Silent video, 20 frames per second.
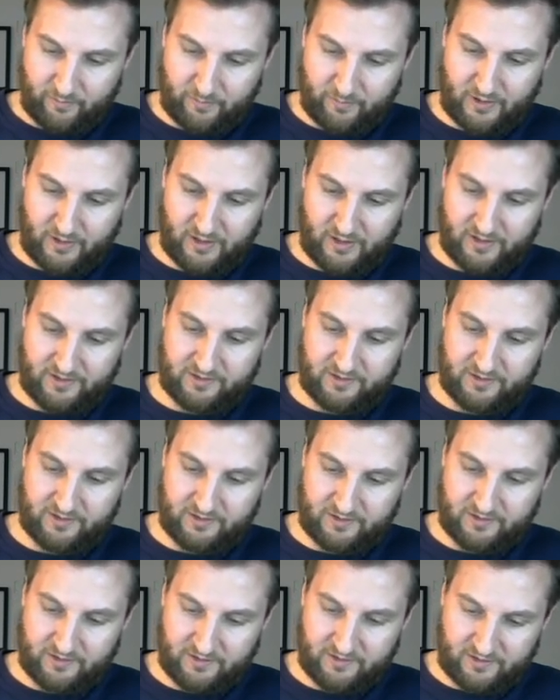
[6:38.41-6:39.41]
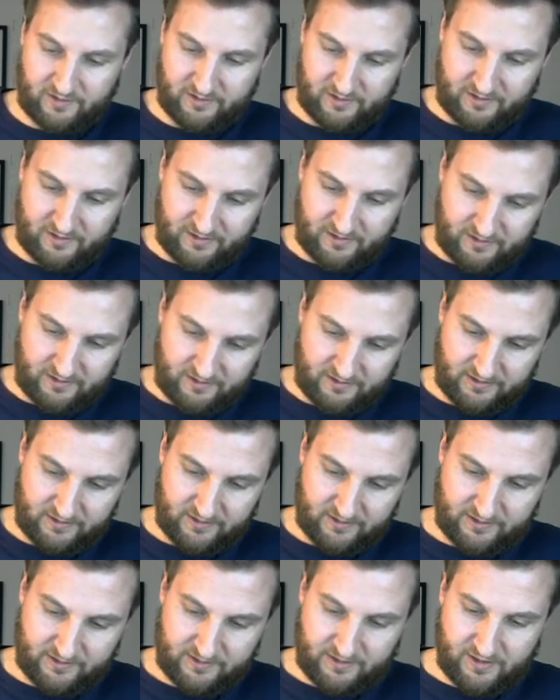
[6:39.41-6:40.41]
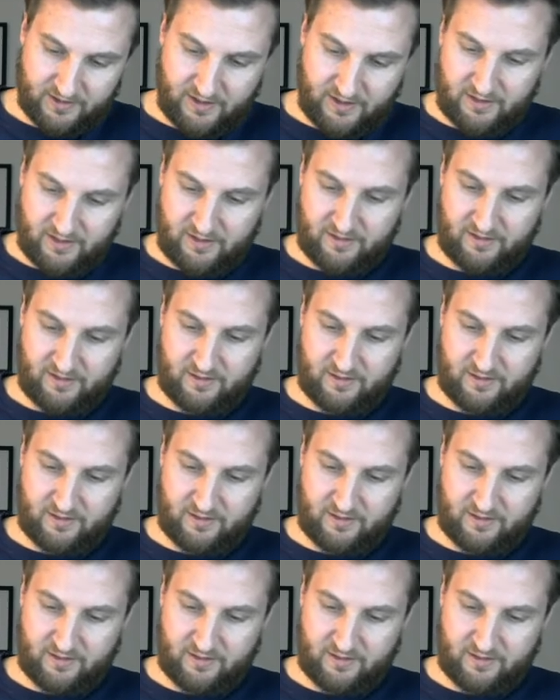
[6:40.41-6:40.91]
plus c.